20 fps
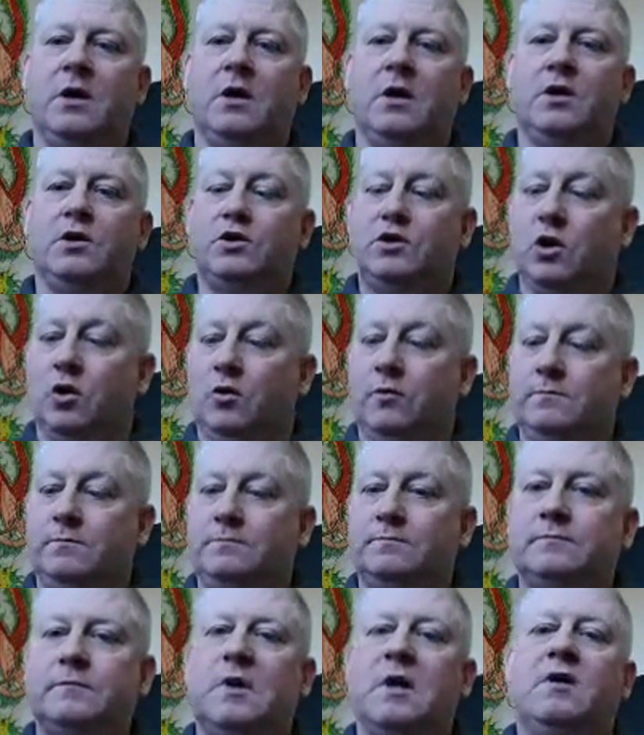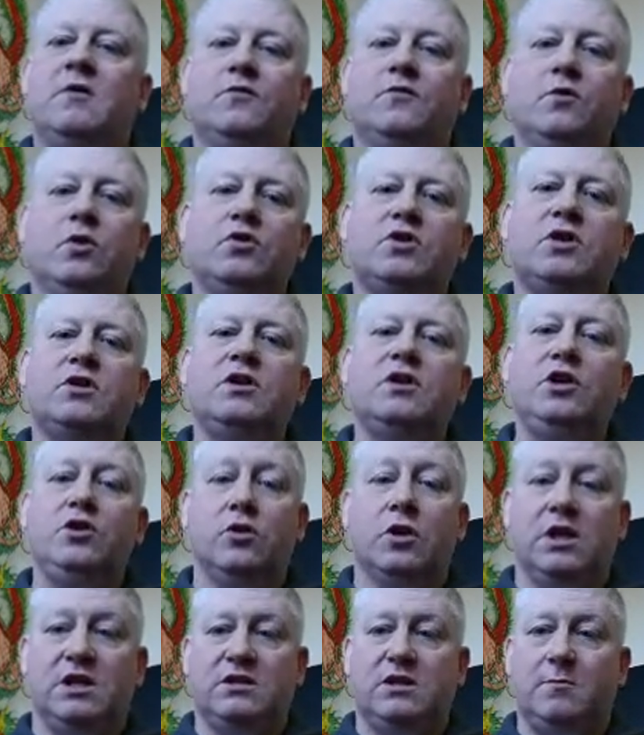So those are the
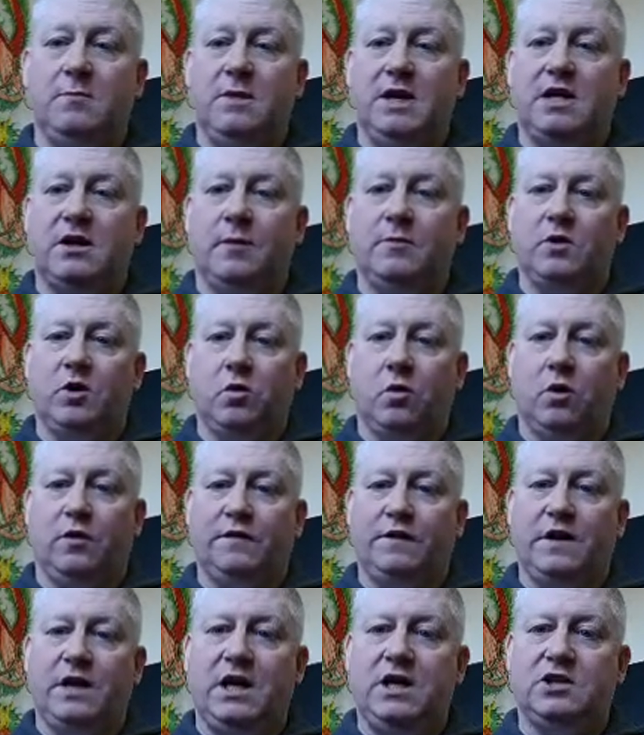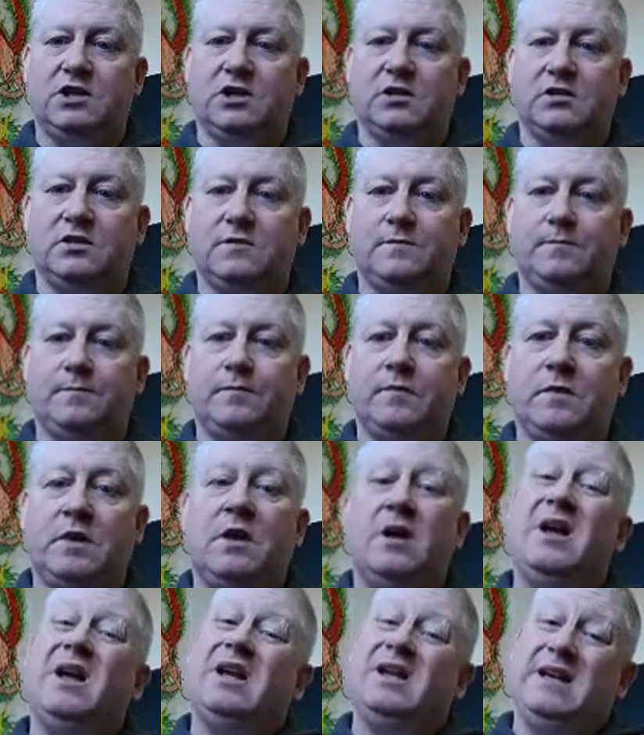units that make up the qualifications.
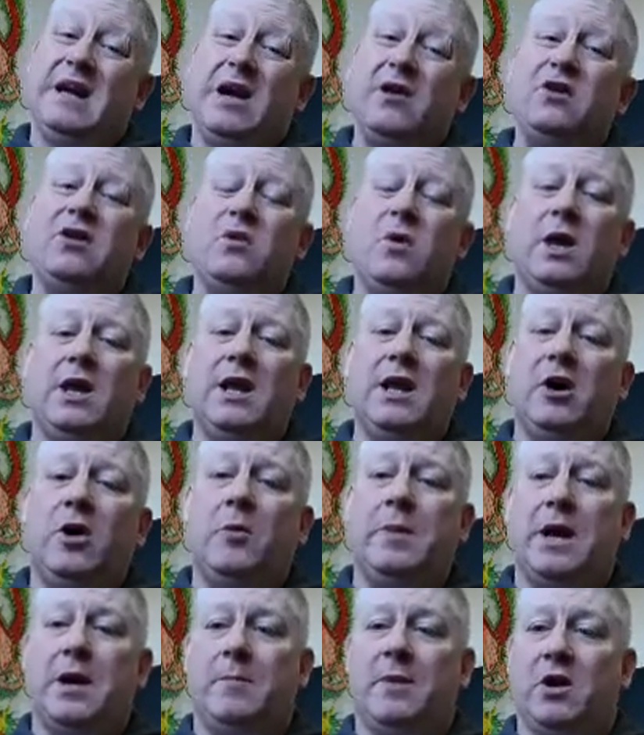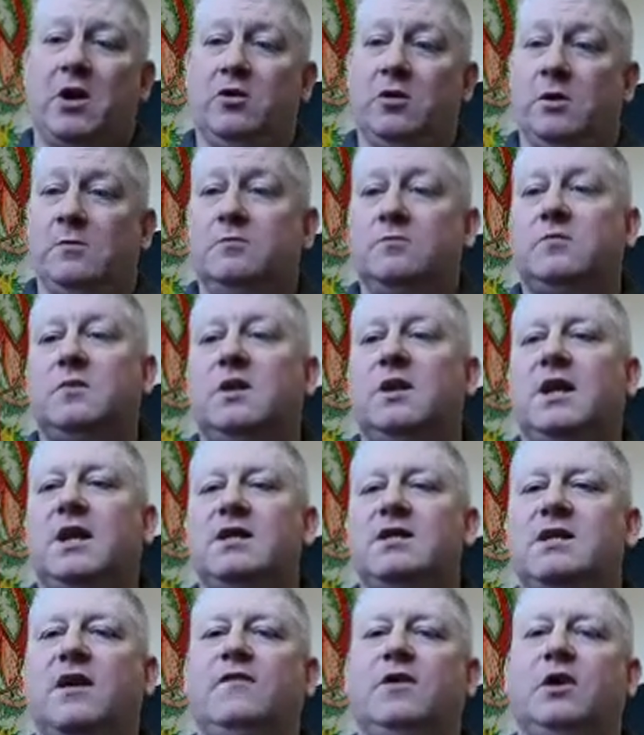Now you know a little bit about them,
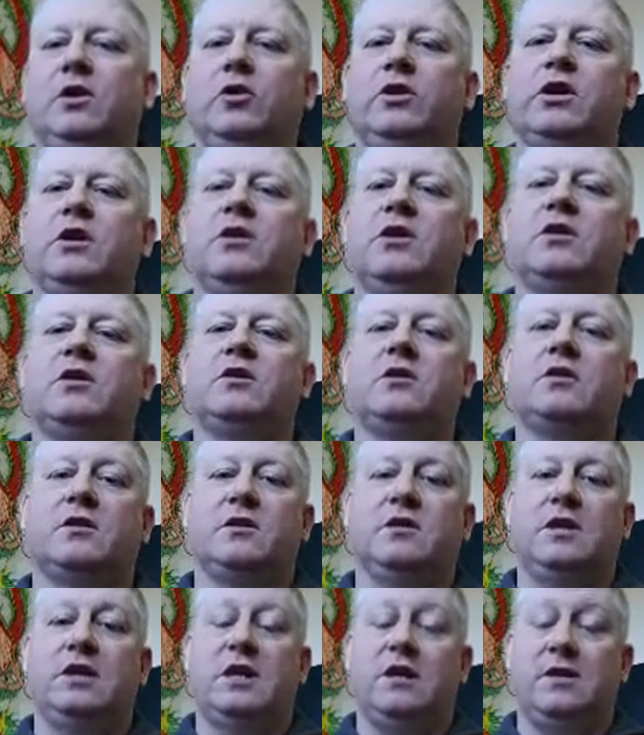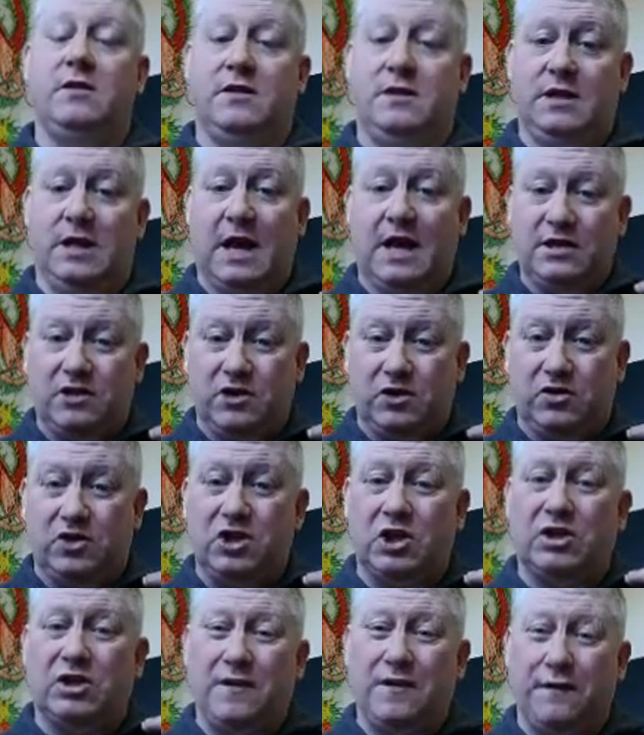let's have a look at the actual
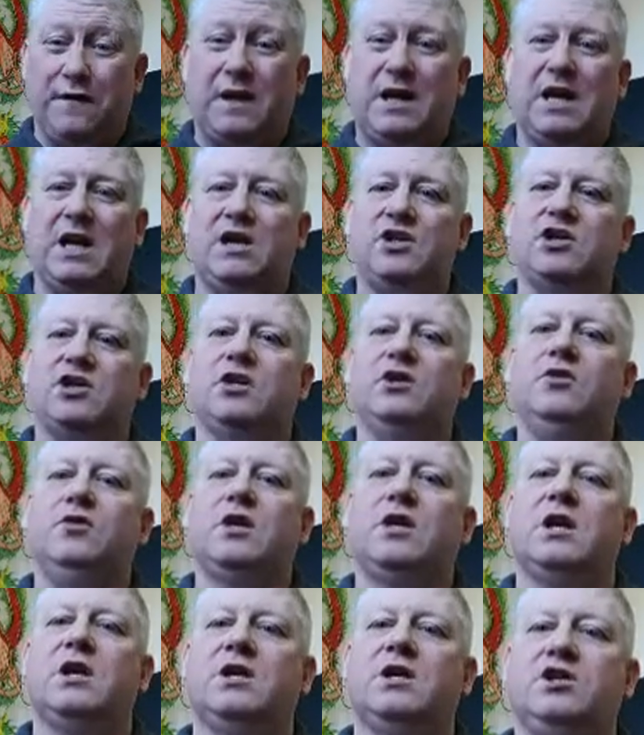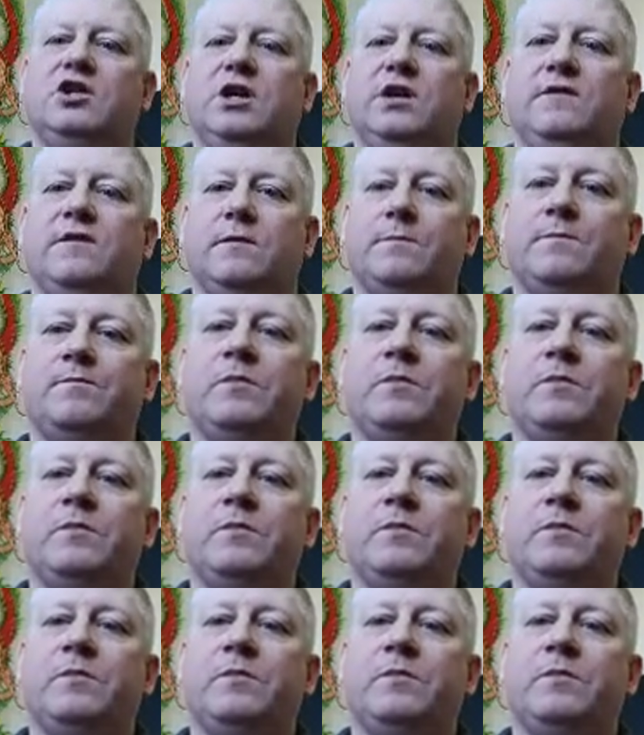certification you can achieve.